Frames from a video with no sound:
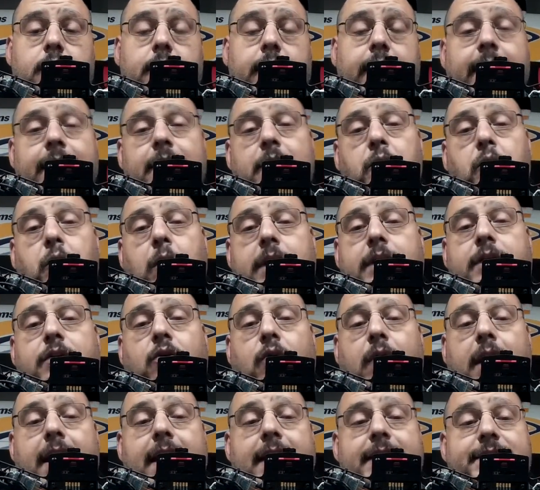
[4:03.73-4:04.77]
land in wet
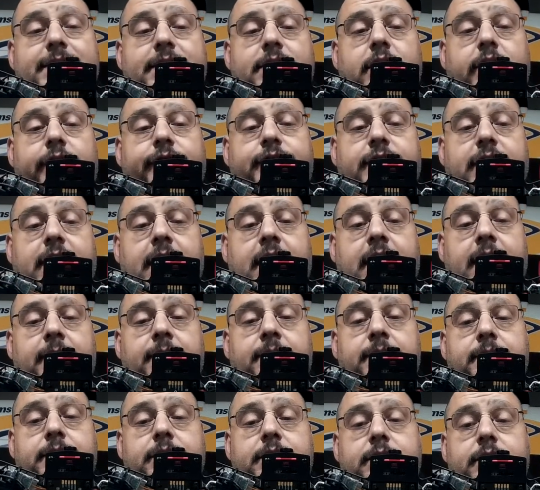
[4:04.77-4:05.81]
grass enough
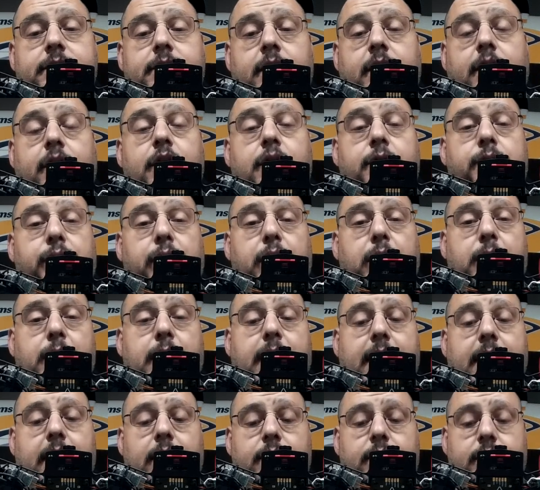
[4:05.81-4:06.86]
times, you're gonna blow
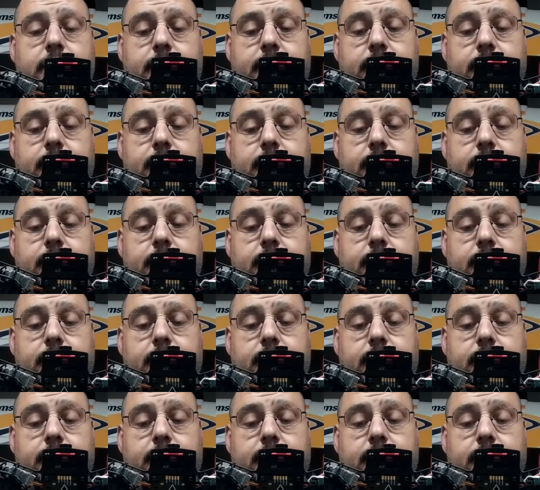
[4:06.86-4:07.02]
out.